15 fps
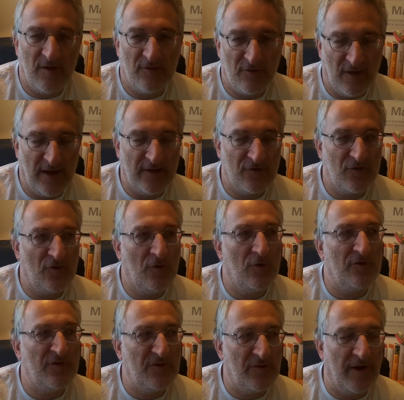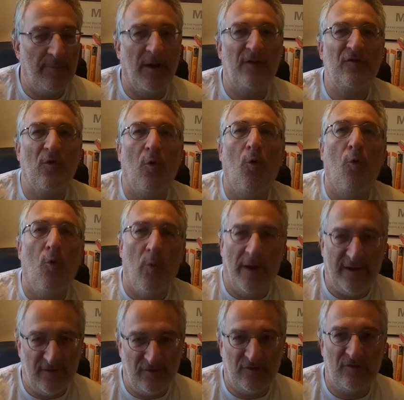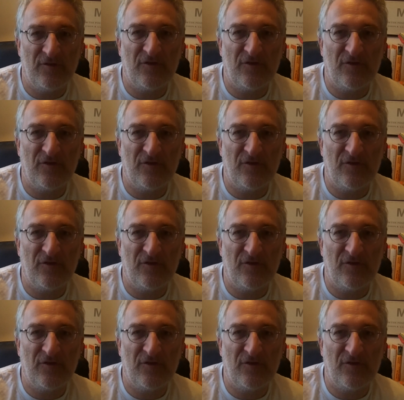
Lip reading: as at source, is very much always